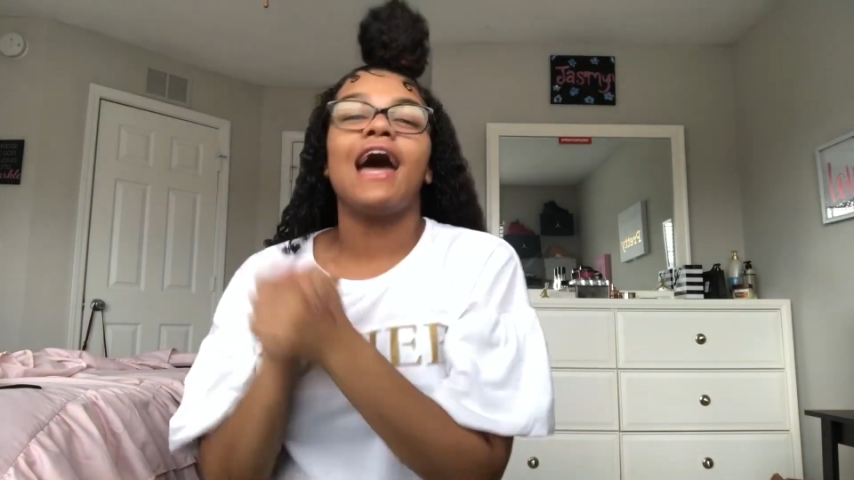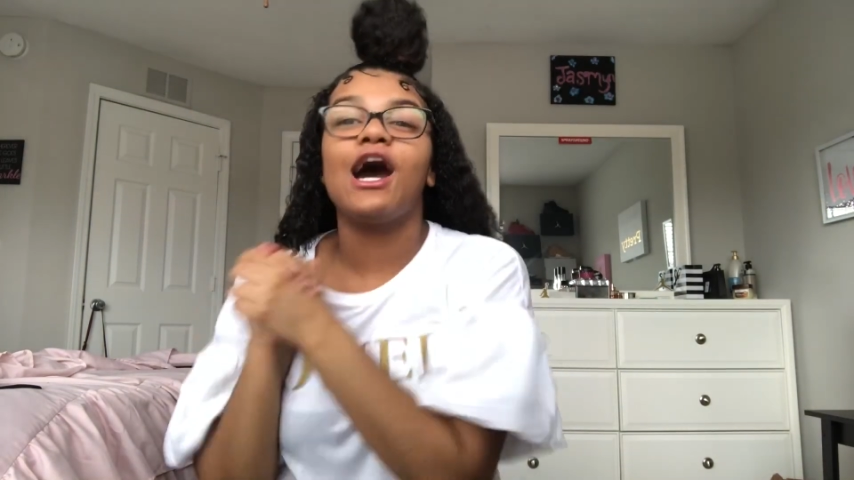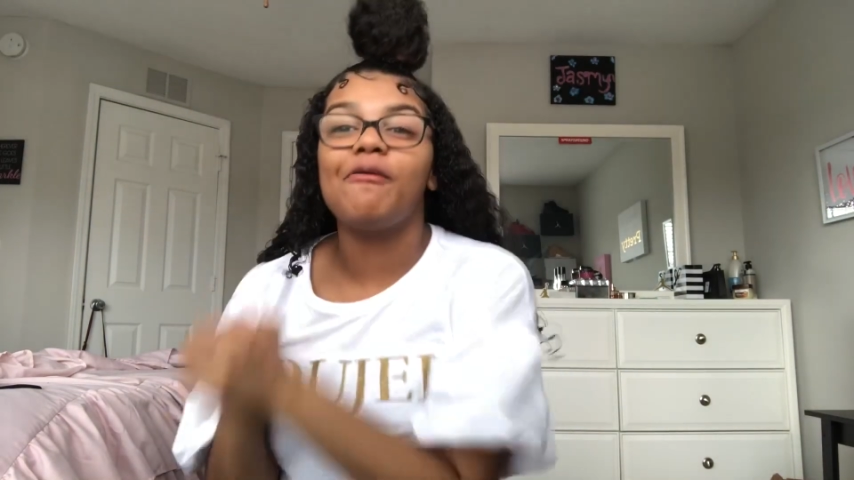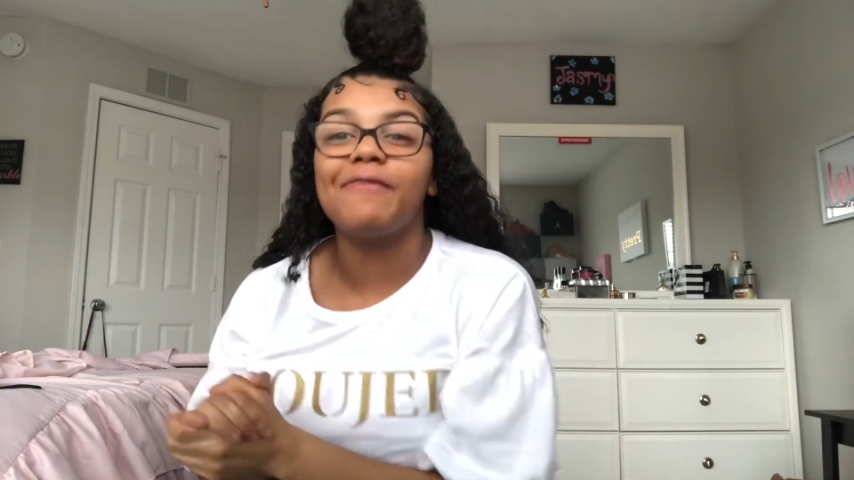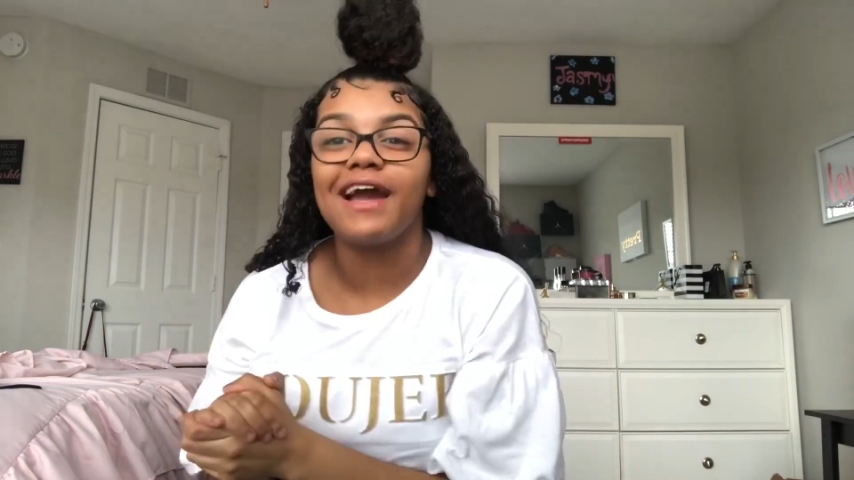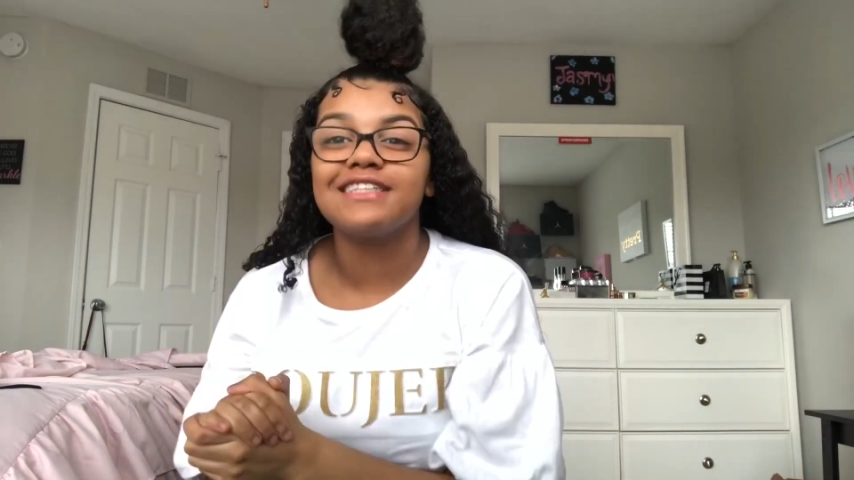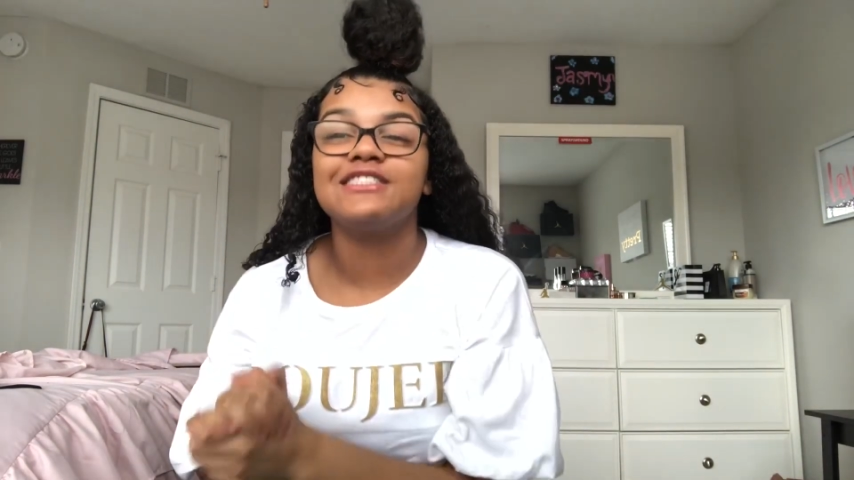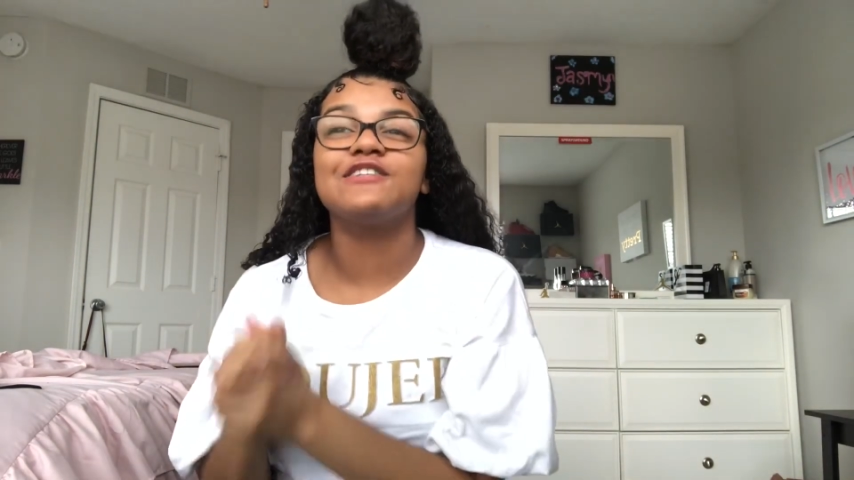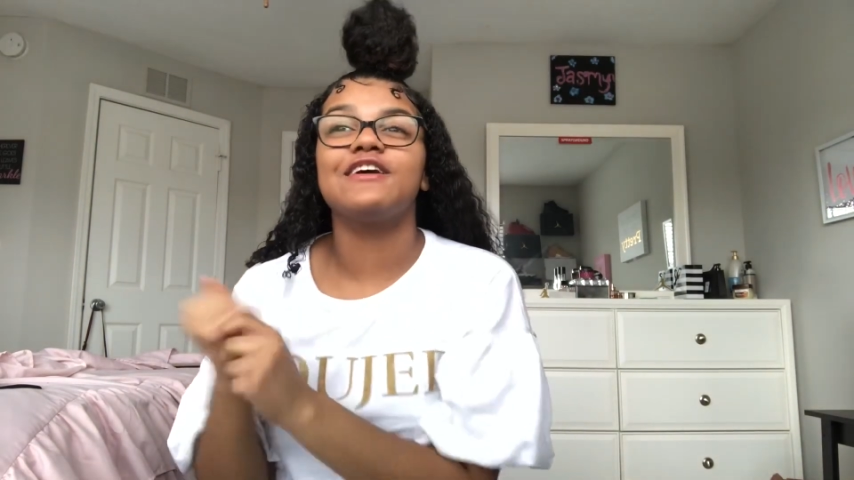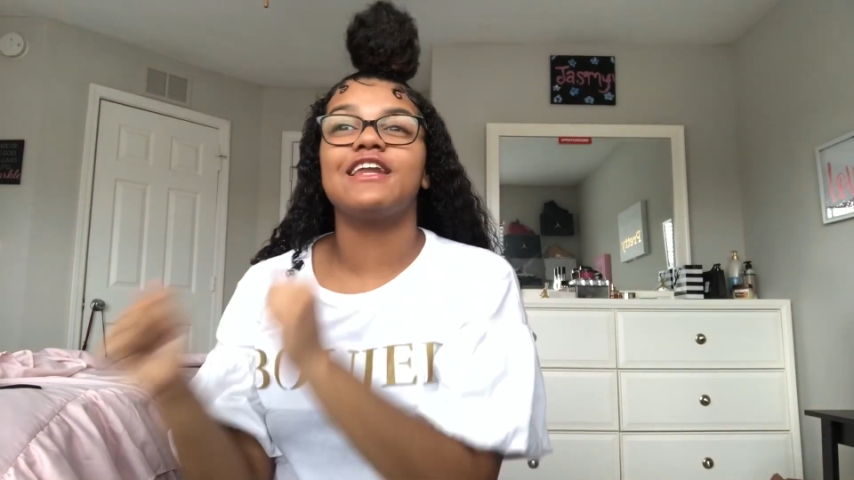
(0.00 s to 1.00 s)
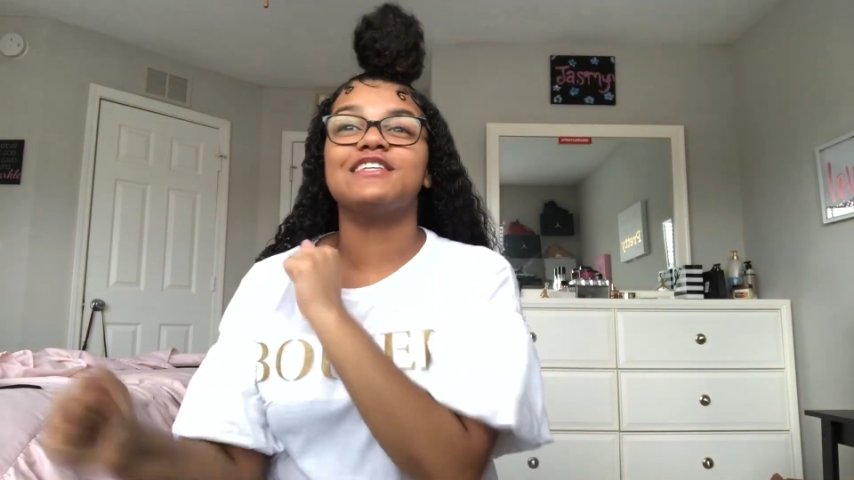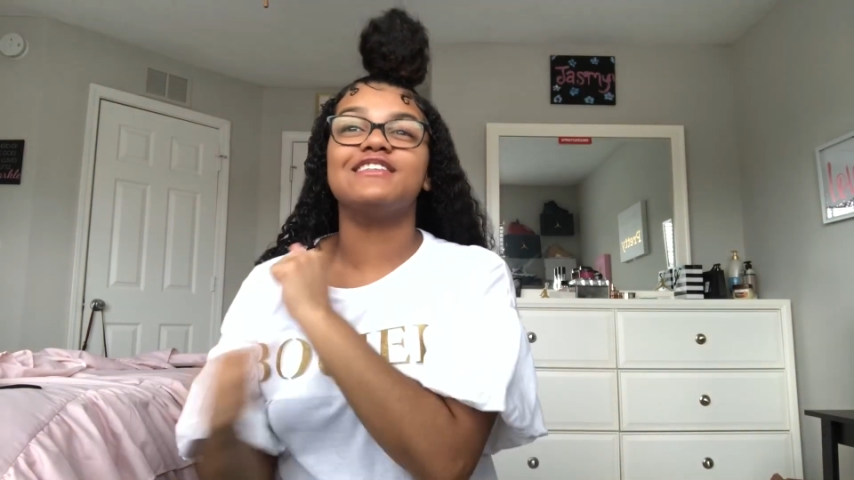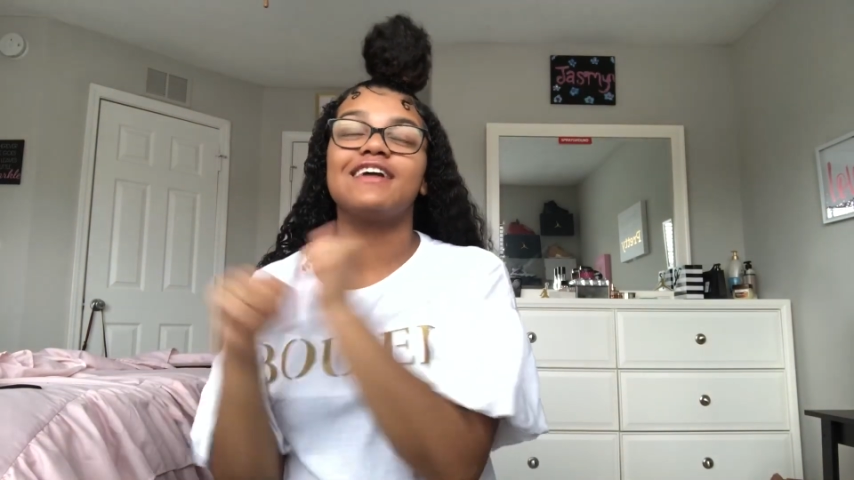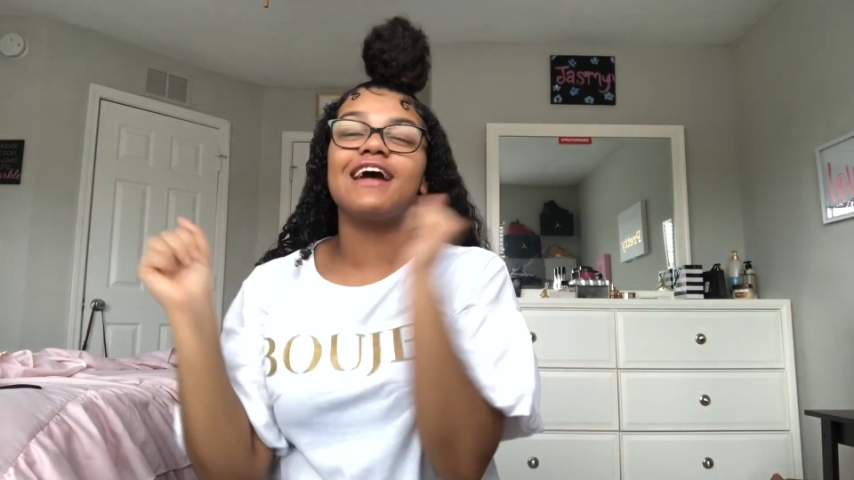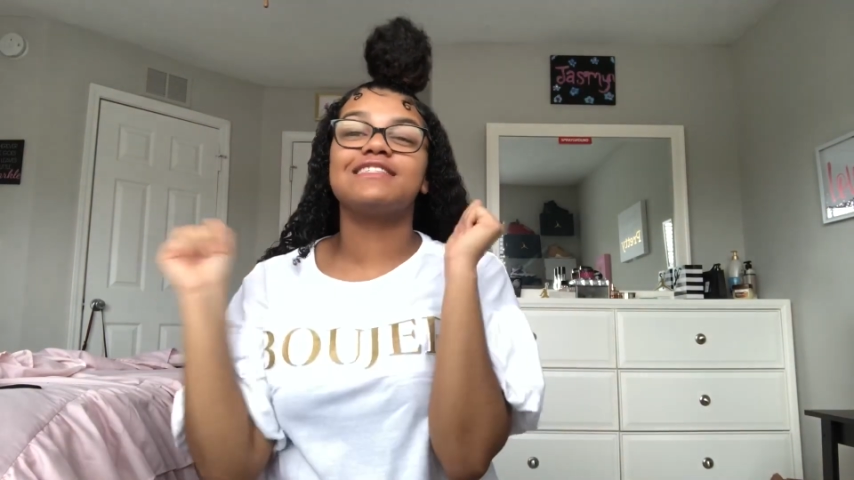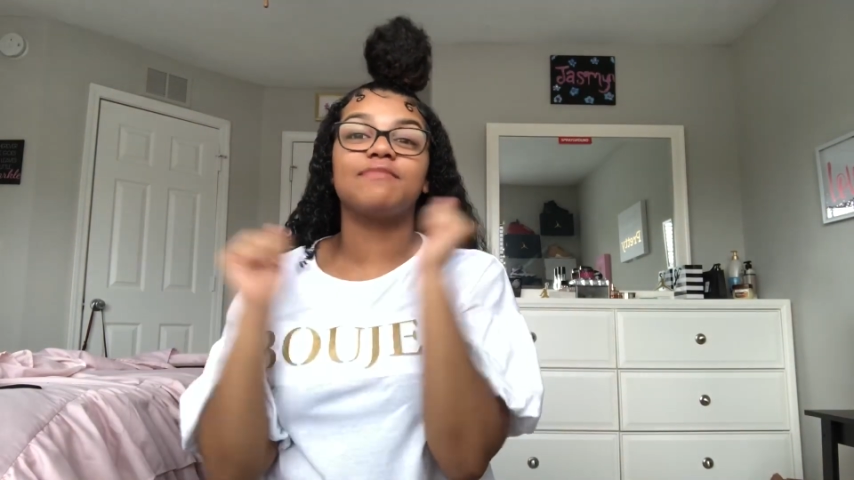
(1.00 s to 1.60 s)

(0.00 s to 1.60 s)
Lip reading: I hope you guys enjoyed, and I'll see you guys